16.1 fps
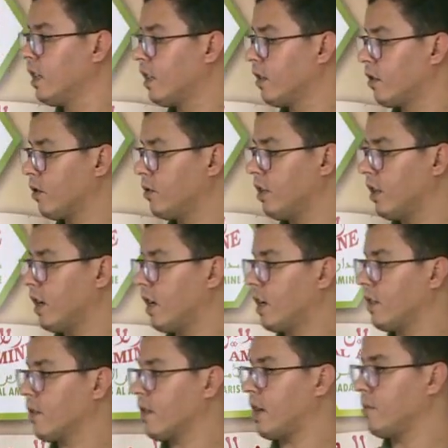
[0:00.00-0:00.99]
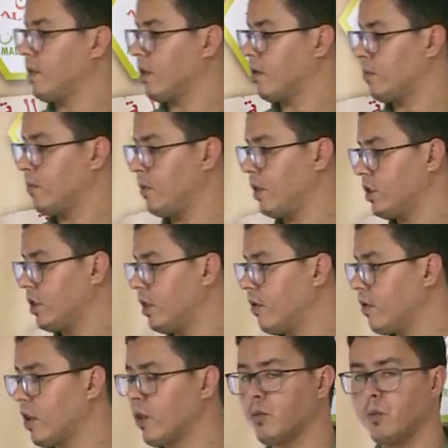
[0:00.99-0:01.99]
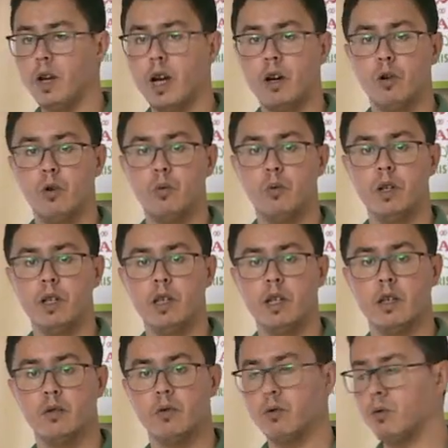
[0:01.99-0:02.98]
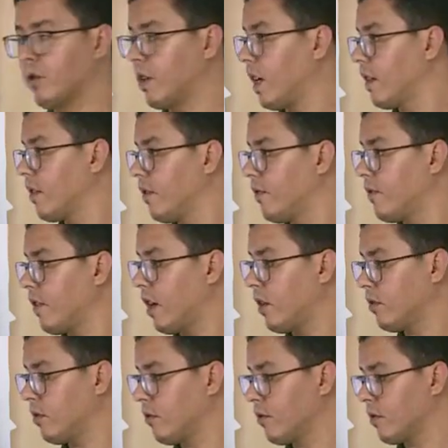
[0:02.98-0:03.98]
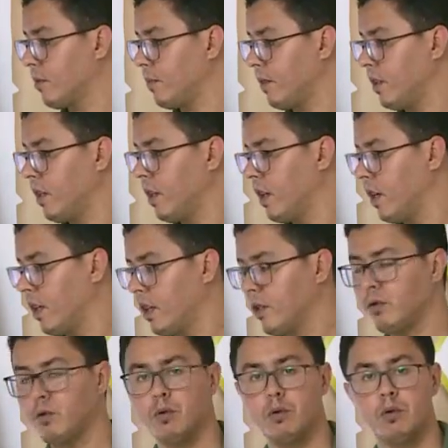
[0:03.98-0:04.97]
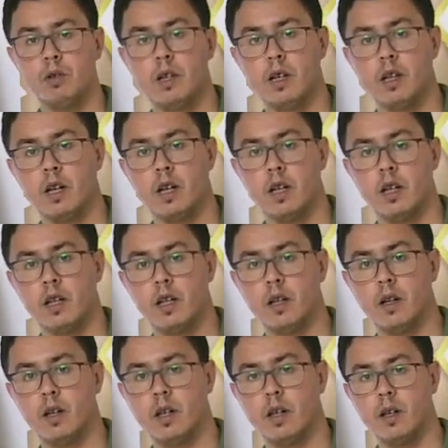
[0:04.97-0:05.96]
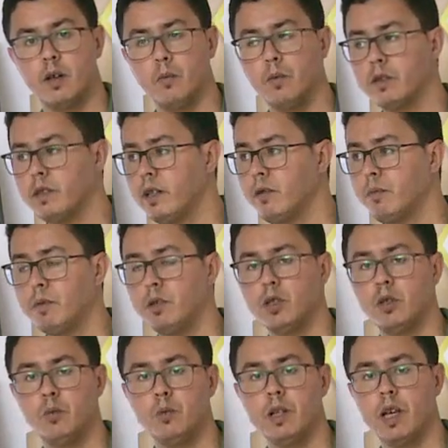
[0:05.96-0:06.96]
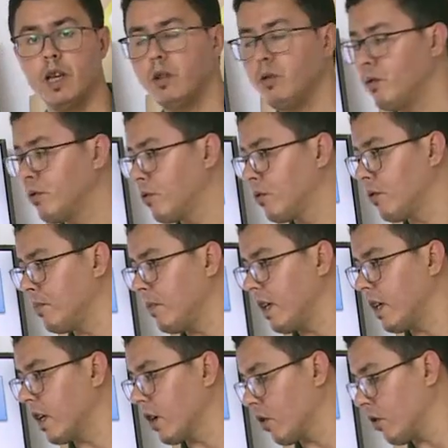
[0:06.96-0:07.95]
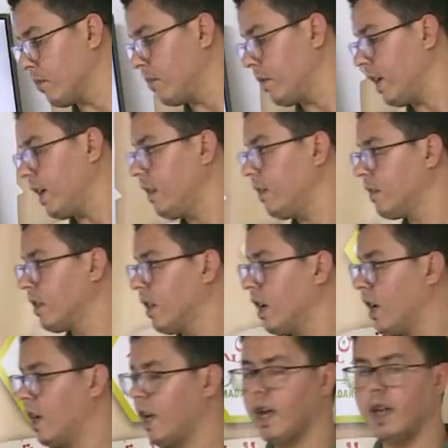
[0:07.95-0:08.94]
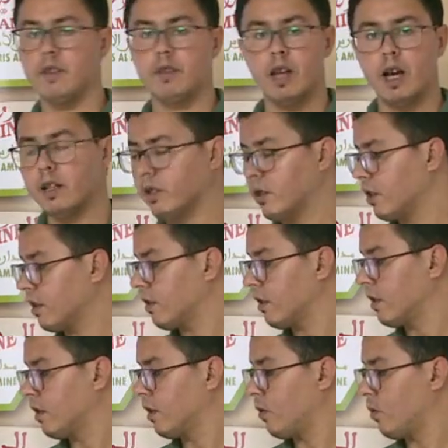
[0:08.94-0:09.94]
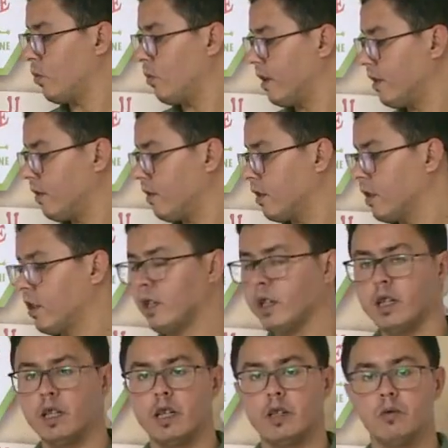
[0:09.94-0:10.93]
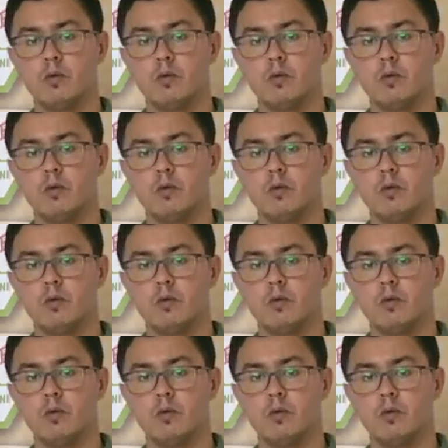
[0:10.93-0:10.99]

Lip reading: So there are some expressions, and we are going to classify the scripting to what expression we can use to make a complaint, and other ones is